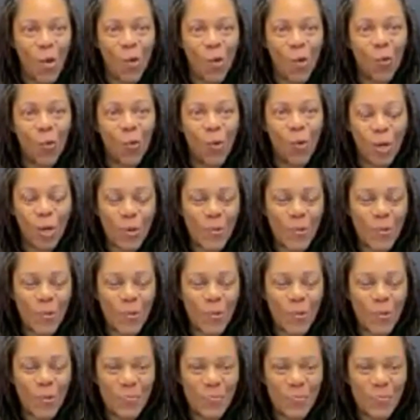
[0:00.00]
Welcome
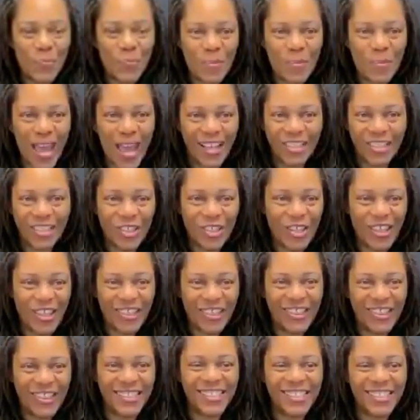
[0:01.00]
back to
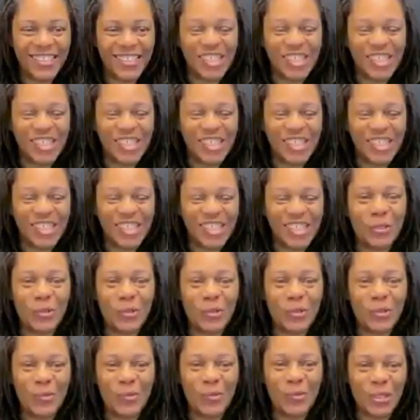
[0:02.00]
Authentically
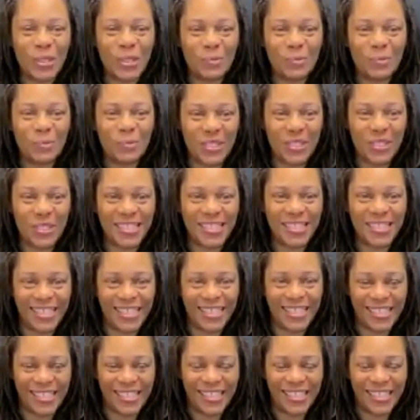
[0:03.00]
Peculiar with
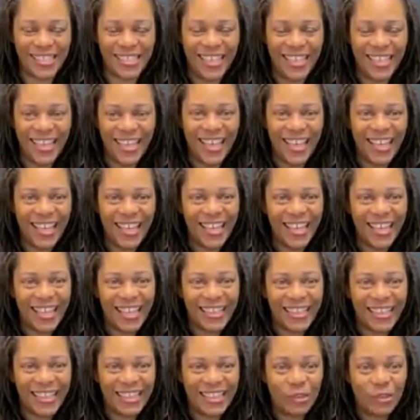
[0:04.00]
Marcia.
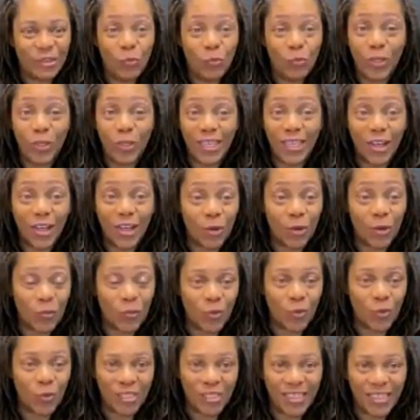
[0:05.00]
We are
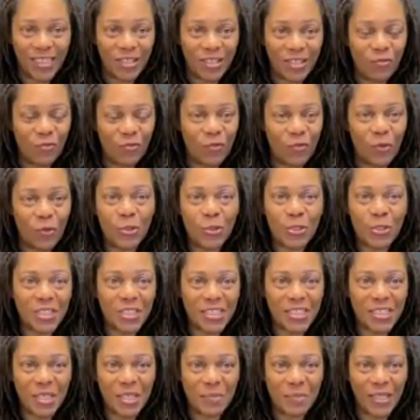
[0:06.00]
running full
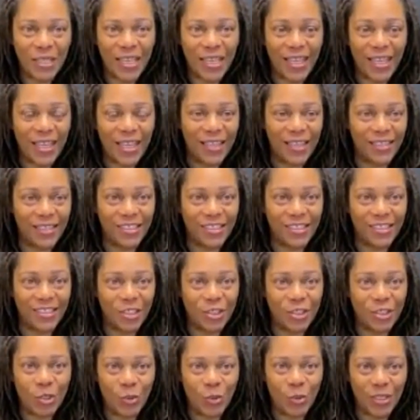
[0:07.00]
steam ahead into
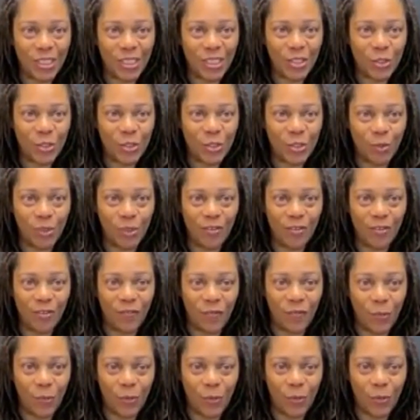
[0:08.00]

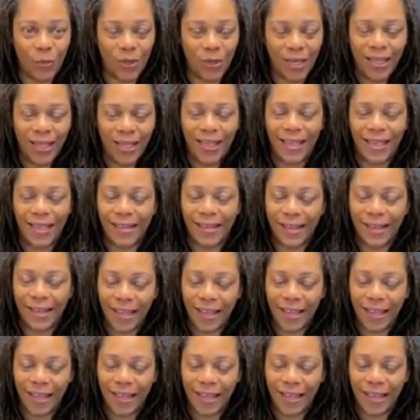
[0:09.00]
2024. And
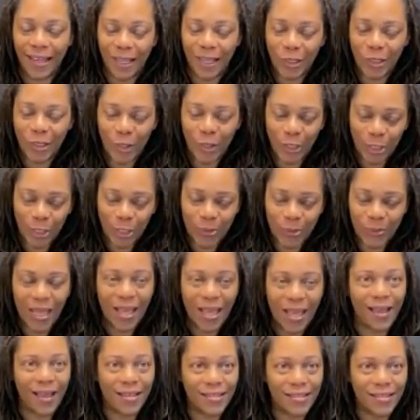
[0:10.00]
I
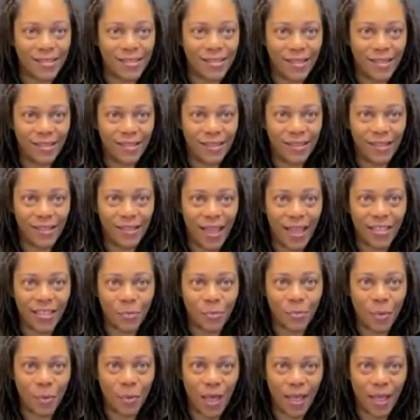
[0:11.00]
know I said the
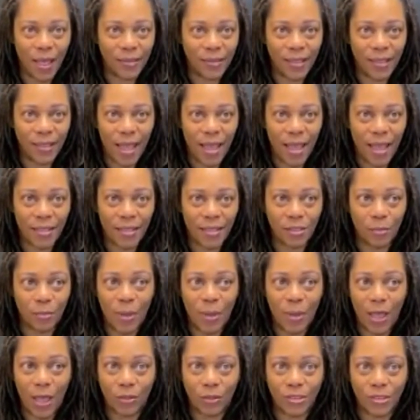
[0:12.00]
last podcast
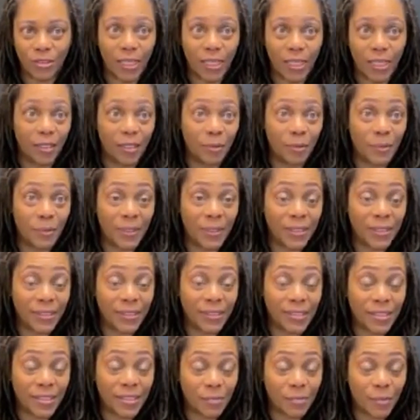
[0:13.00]
about Jada
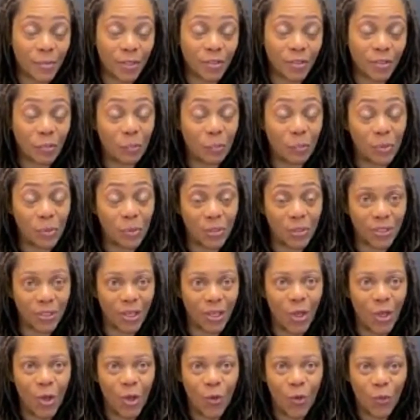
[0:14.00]
Pinkett Smith's book,
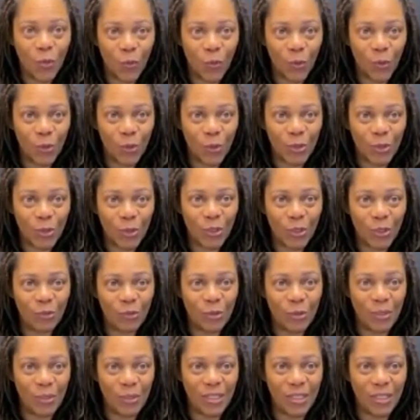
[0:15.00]
Worthy,
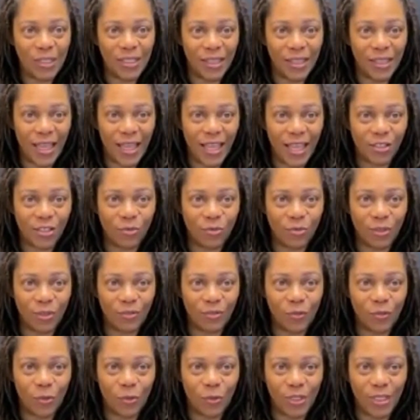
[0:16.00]
would be the last
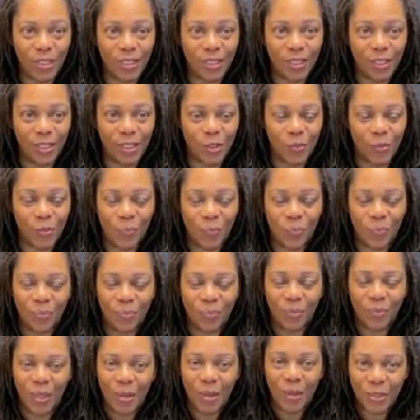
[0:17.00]
one for the year.
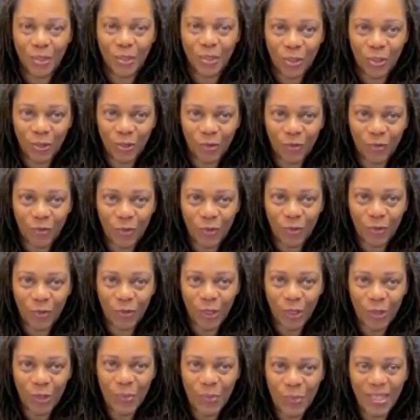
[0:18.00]
But you, if you
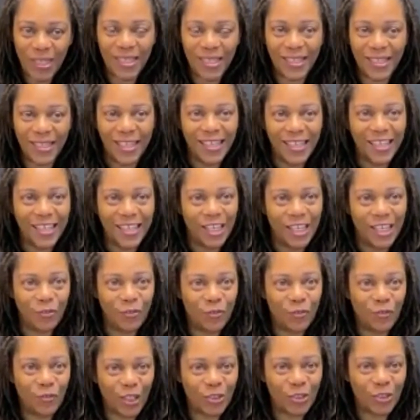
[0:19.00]
know me,
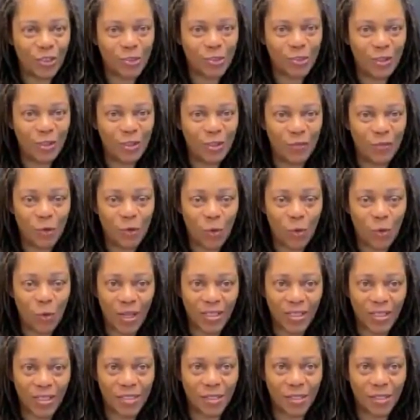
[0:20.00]
if you followed
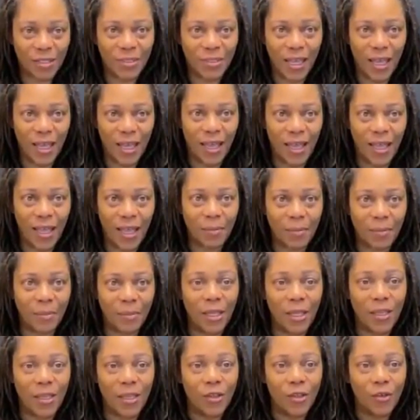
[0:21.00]
me for quite some
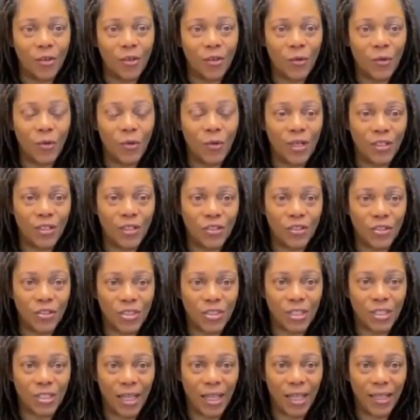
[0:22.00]
time, you
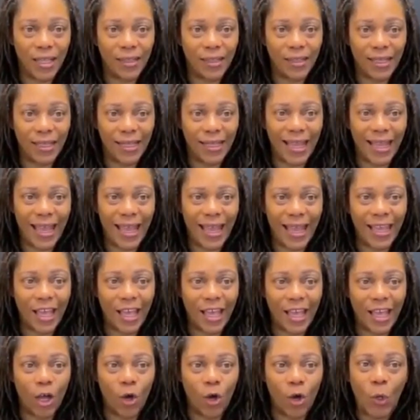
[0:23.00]
understand that
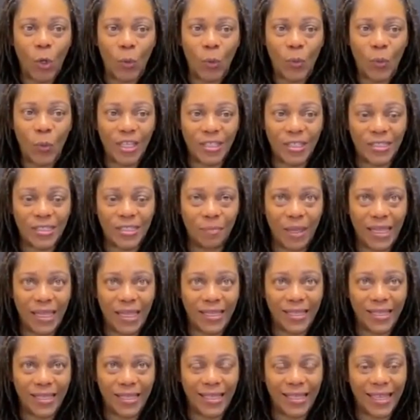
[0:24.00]
I
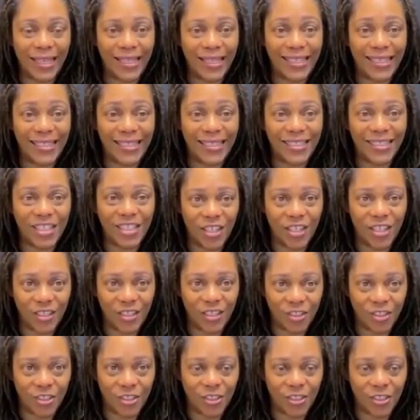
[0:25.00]
always make it
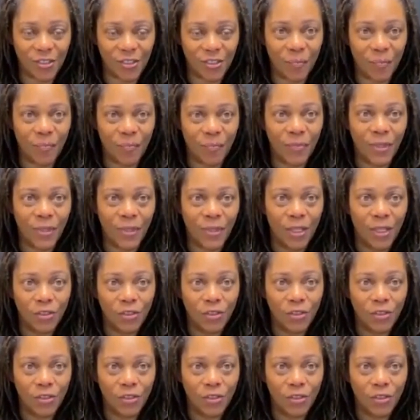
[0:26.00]
an intention